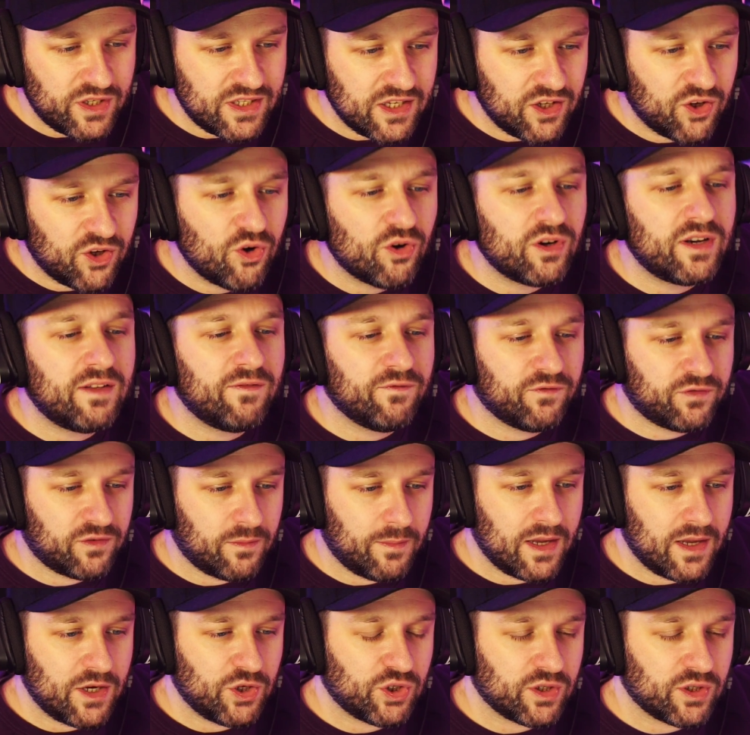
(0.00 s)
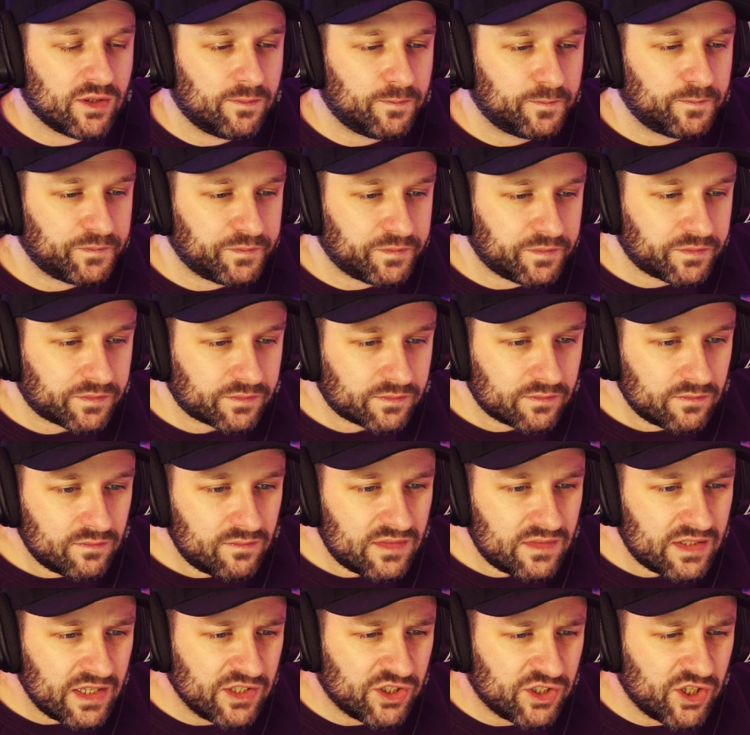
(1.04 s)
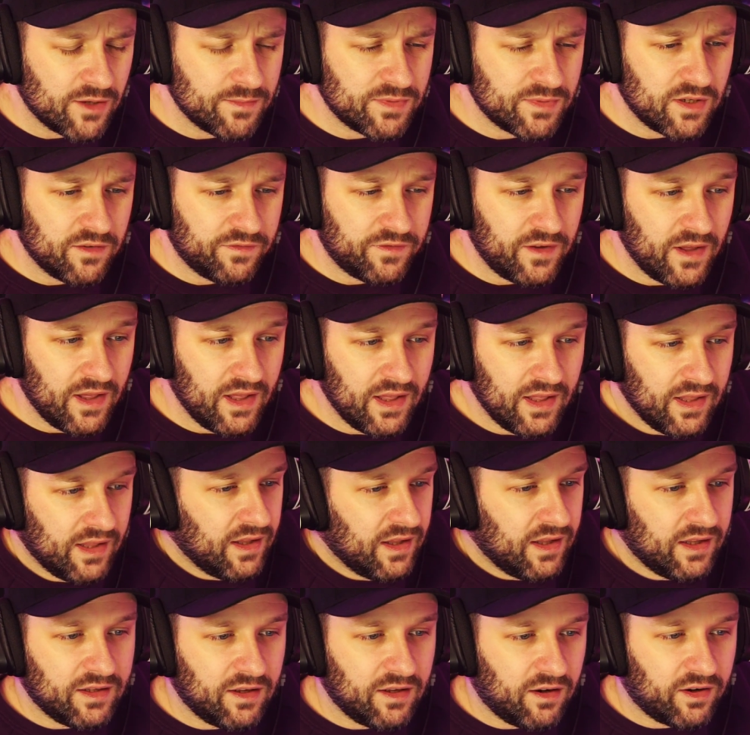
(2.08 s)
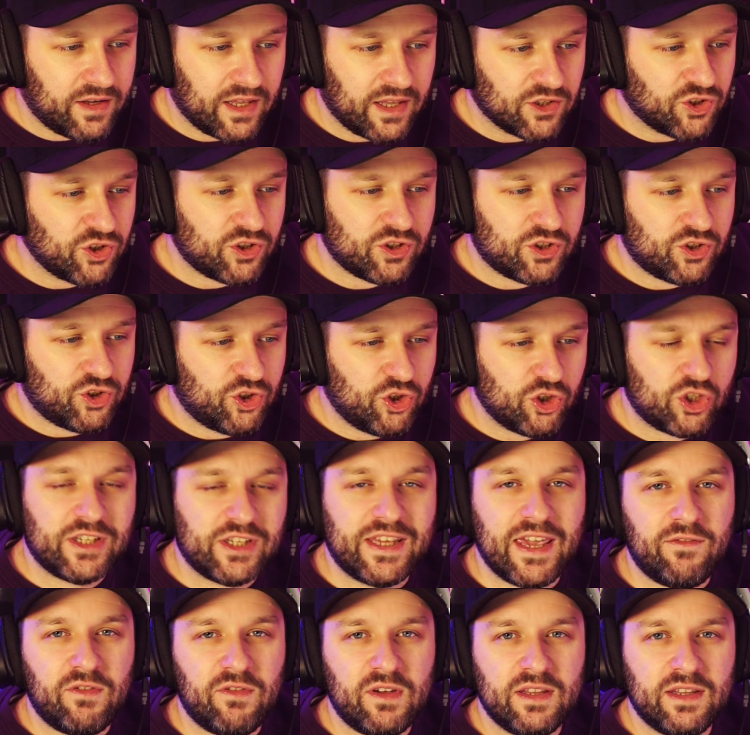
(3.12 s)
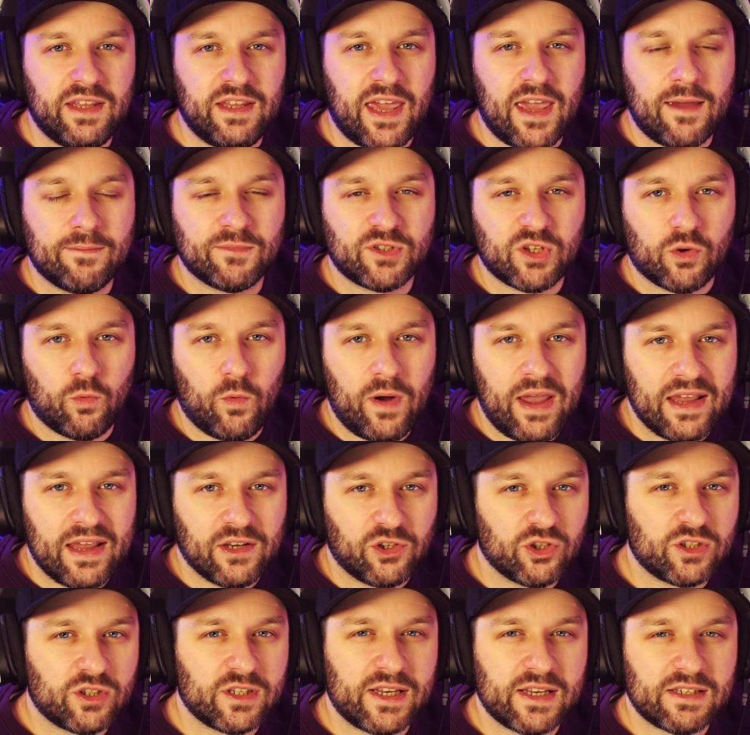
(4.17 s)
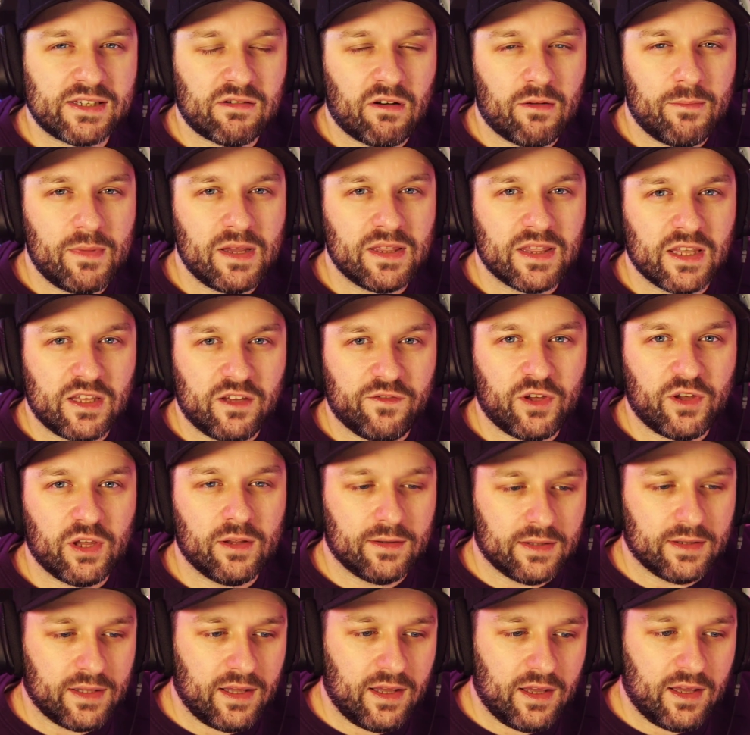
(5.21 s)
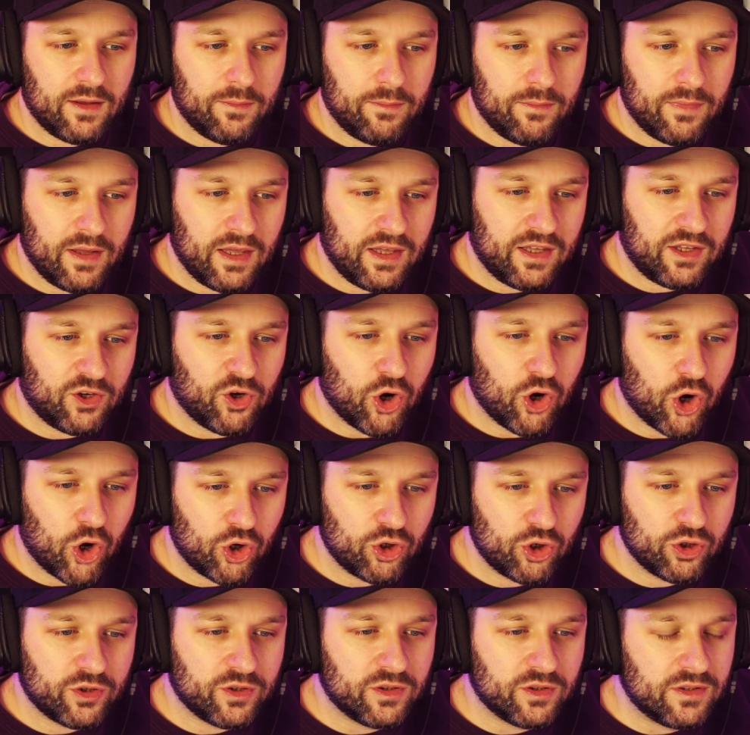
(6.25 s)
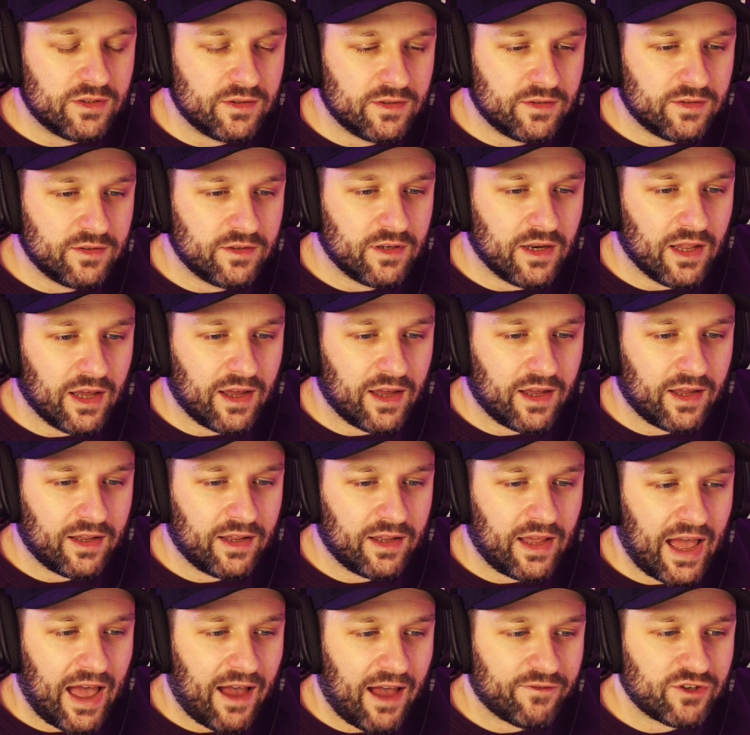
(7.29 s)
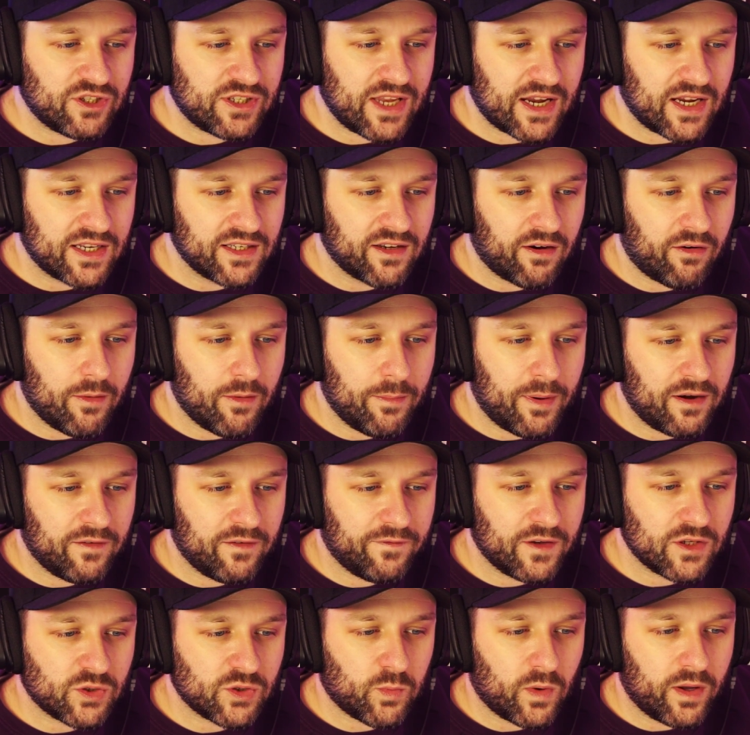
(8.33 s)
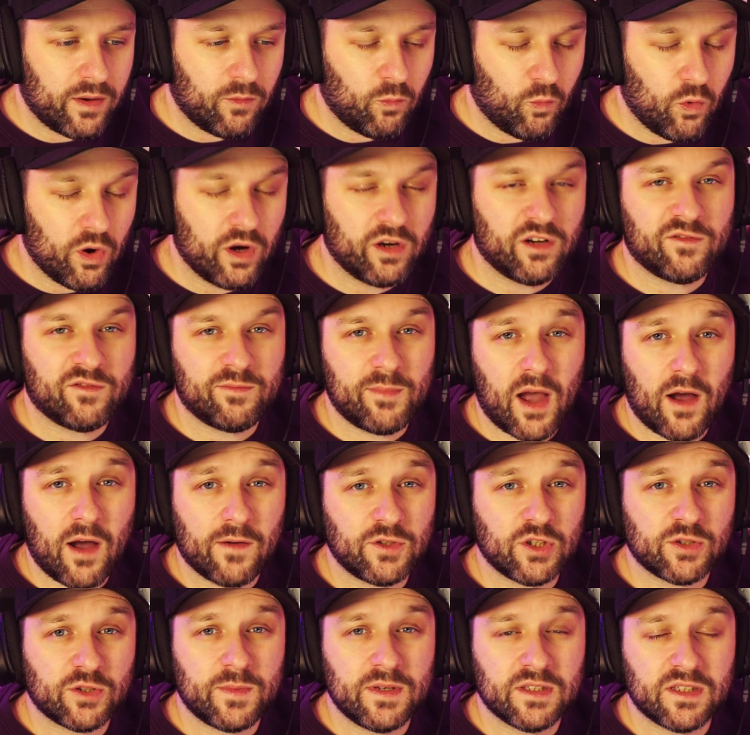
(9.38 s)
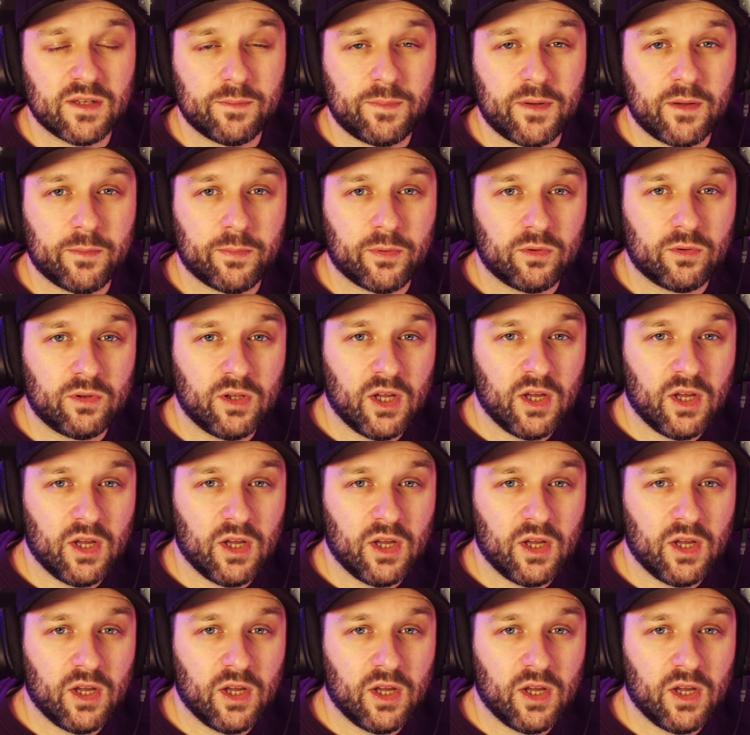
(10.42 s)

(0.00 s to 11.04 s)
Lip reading: good information in terms of, okay, just giving games away doesn't necessarily mean that you've killed it. It could have secondary benefits where word of mouth just means that people